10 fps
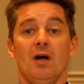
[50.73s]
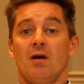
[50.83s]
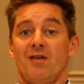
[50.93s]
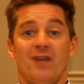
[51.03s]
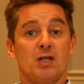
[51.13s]

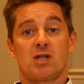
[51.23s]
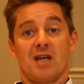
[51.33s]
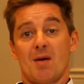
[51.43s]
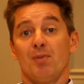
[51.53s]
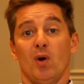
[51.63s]
eventually
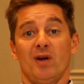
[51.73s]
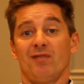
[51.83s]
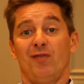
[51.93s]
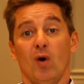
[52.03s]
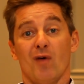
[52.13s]
employing
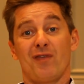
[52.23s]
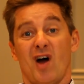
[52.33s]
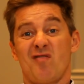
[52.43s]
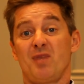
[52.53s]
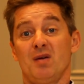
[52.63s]
4 or
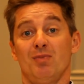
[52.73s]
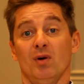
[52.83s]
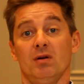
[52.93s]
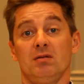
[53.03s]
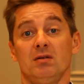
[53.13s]
5
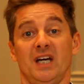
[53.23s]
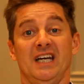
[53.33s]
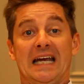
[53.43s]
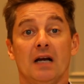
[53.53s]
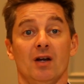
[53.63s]
people in
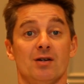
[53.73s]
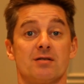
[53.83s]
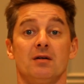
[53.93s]
England,